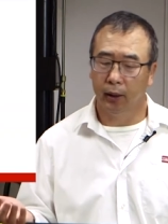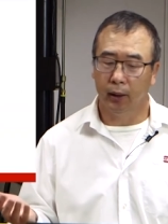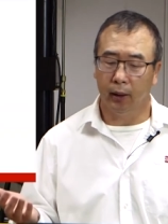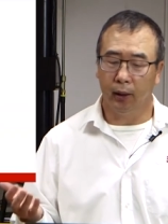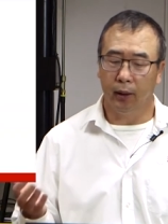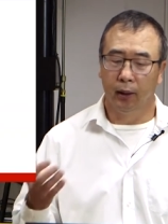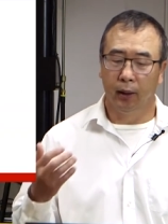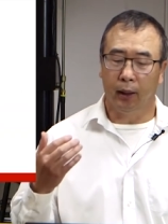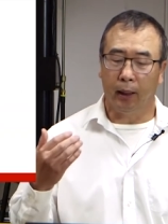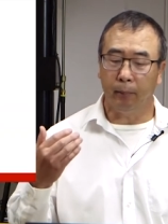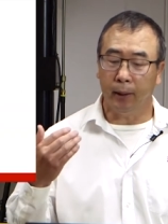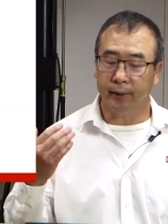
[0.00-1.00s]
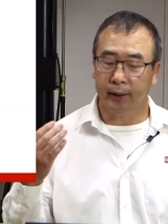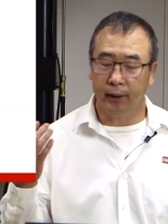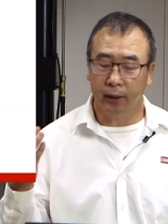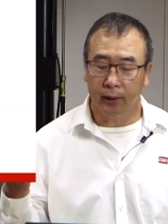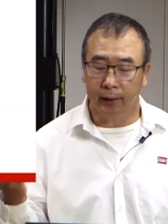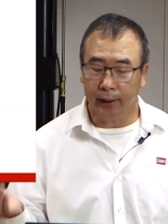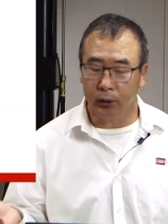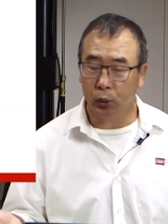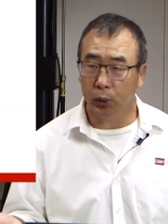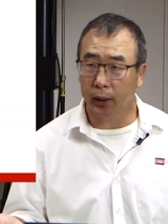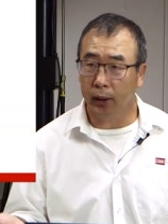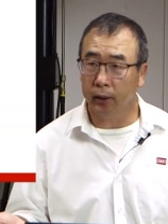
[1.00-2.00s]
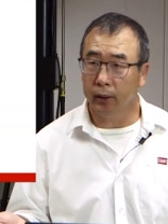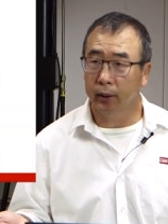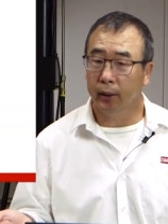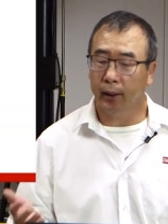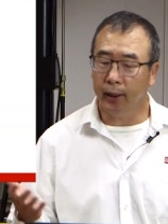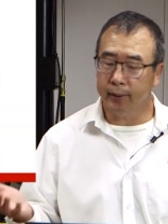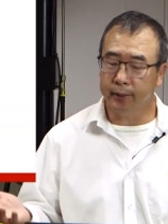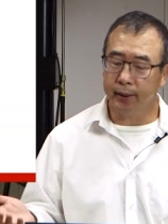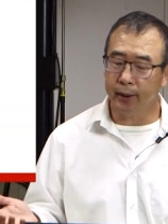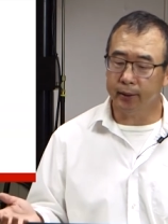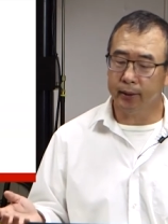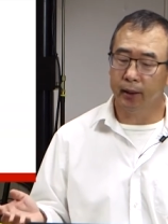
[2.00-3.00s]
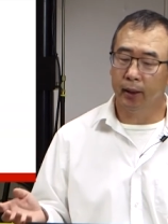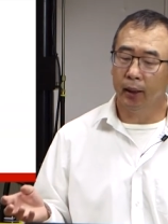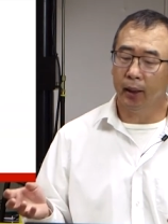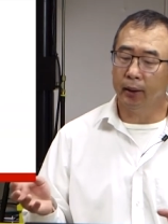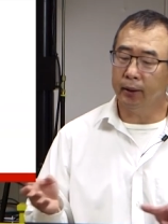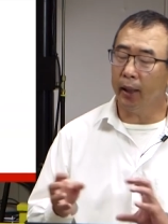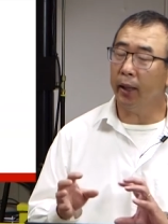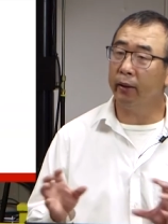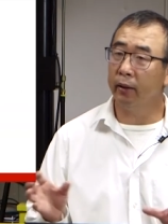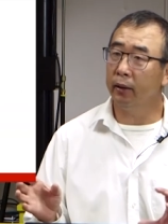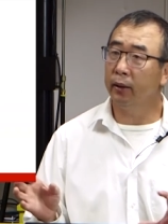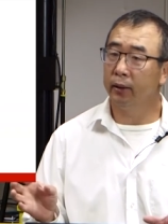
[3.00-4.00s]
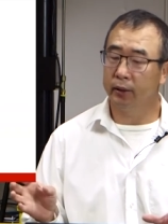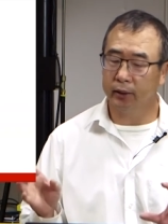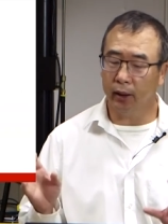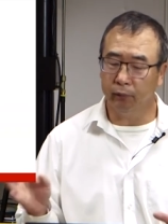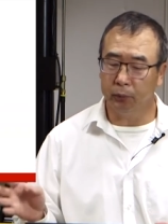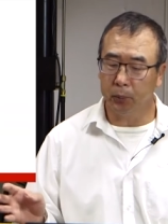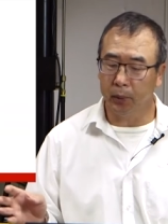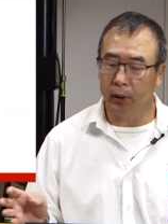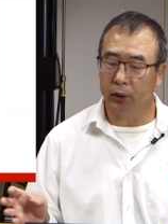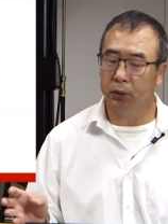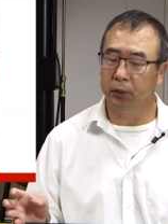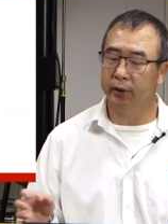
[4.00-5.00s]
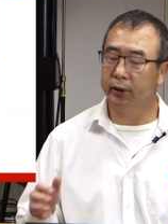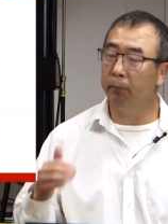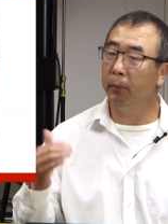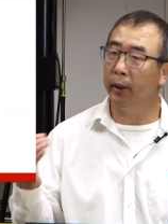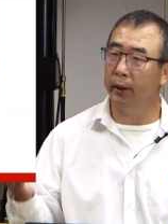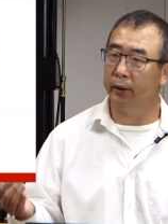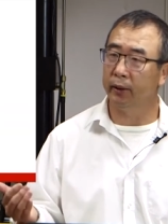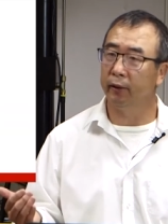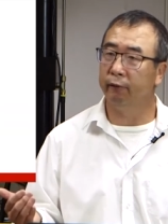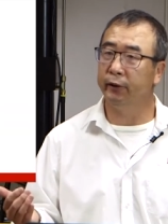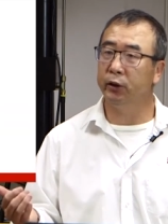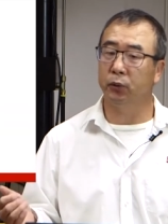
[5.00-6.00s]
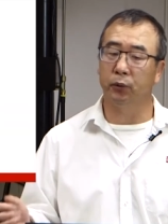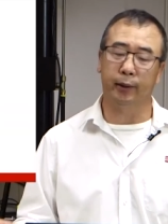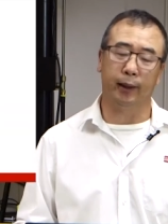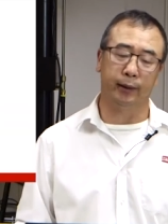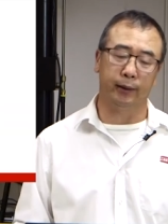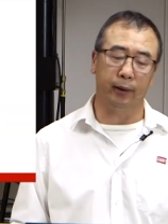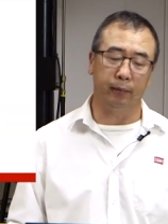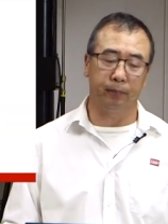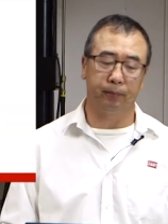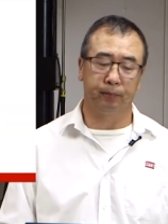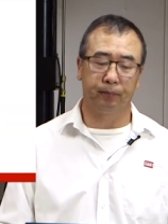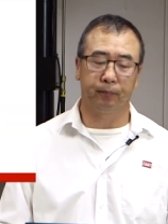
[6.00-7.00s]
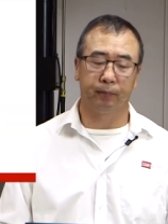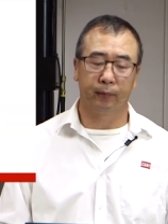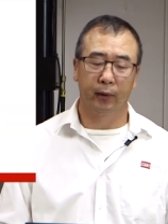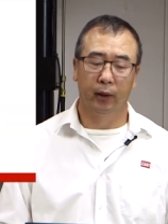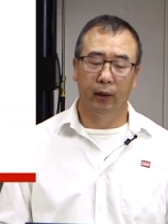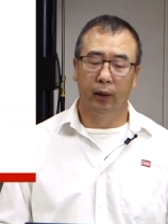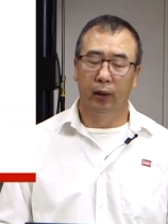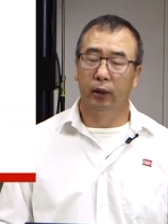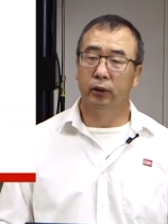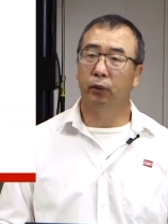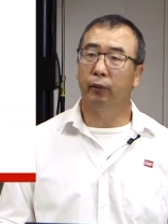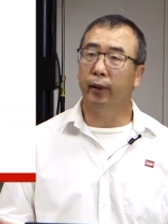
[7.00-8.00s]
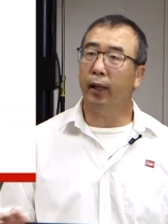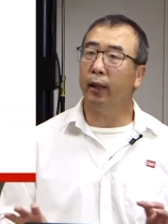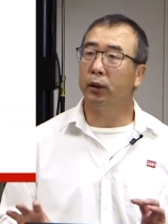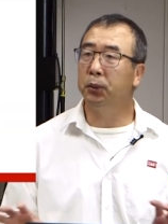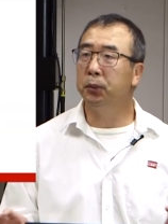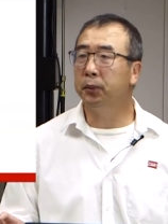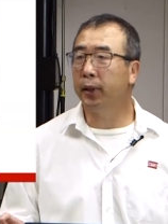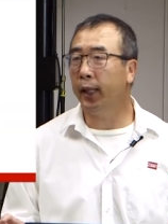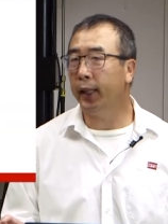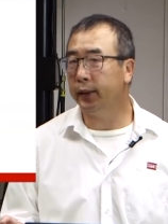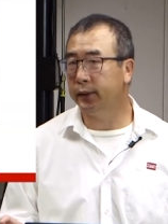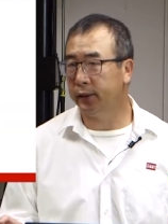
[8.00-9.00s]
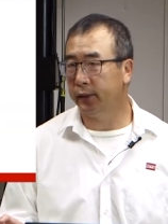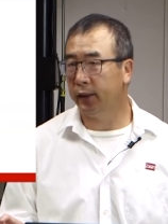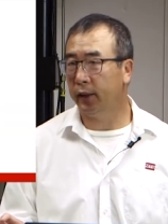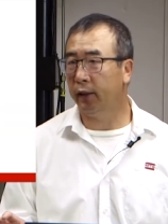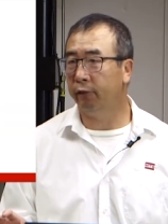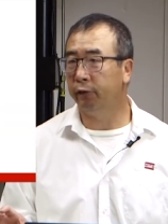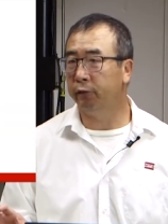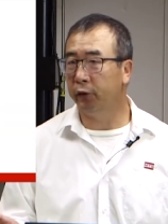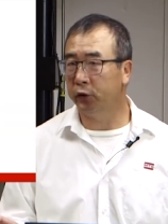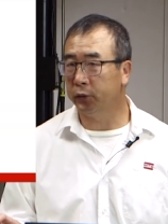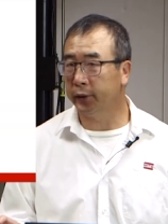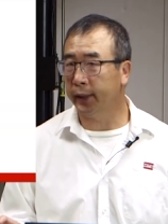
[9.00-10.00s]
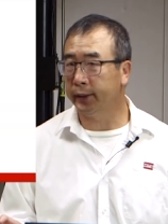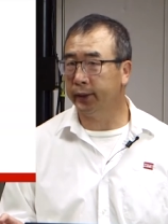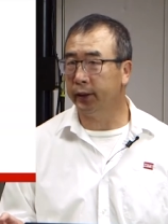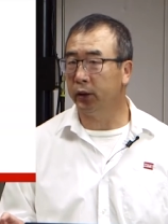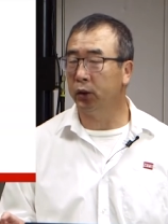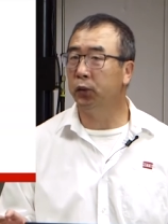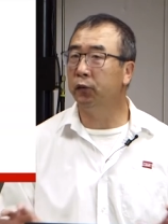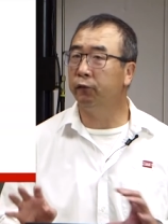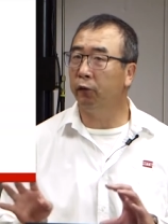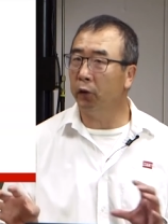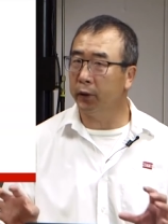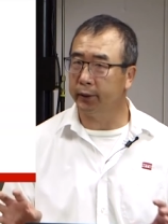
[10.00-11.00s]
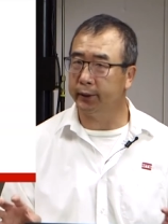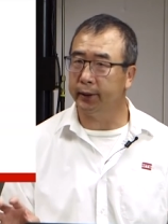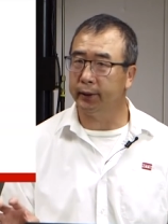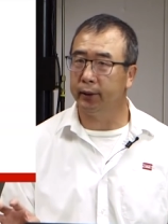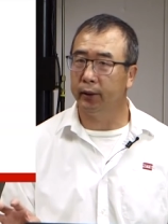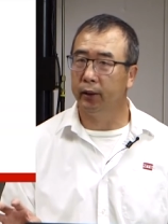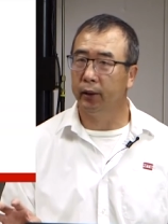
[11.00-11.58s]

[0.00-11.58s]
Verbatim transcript: uh, MSC Nastran, ANSYS, and other software to simulate physical testing. So there are two kinds of virtual testing, two focuses.